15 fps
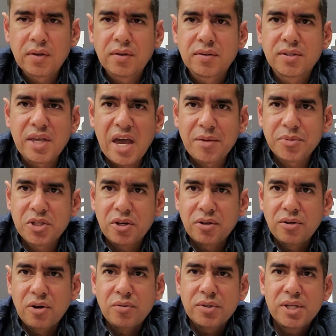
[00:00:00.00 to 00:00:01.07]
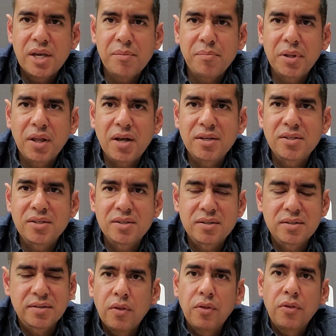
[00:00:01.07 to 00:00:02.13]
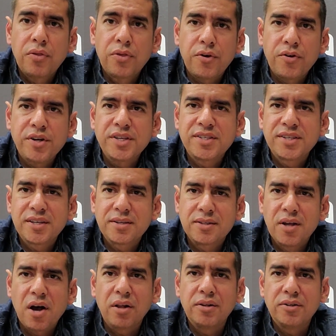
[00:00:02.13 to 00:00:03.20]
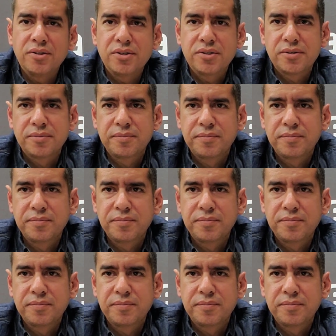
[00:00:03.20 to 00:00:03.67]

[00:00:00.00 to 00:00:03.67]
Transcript: Samsung Note 10 Plus, $36.